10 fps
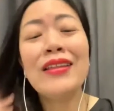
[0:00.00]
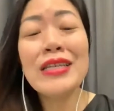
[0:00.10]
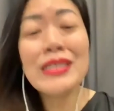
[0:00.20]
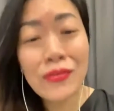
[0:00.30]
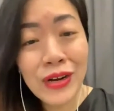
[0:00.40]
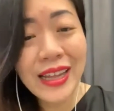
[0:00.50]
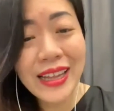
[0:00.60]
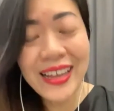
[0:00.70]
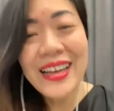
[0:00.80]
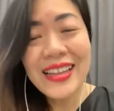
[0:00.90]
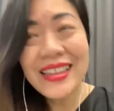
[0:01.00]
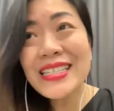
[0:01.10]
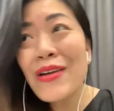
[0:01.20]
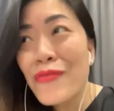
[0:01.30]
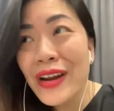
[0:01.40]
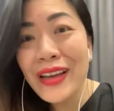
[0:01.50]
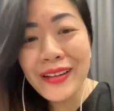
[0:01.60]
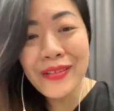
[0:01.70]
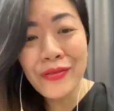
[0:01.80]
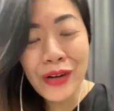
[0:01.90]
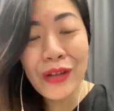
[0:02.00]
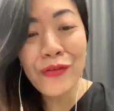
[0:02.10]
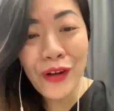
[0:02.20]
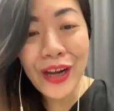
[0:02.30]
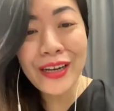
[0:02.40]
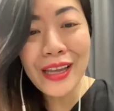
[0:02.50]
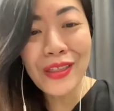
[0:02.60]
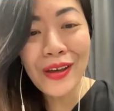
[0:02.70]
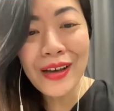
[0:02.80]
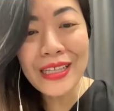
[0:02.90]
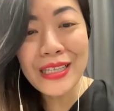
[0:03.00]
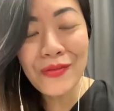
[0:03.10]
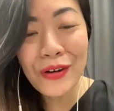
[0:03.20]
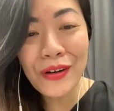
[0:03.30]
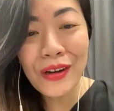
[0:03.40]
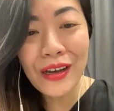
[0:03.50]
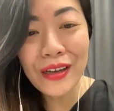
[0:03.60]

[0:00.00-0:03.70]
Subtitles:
these are real frightening thoughts for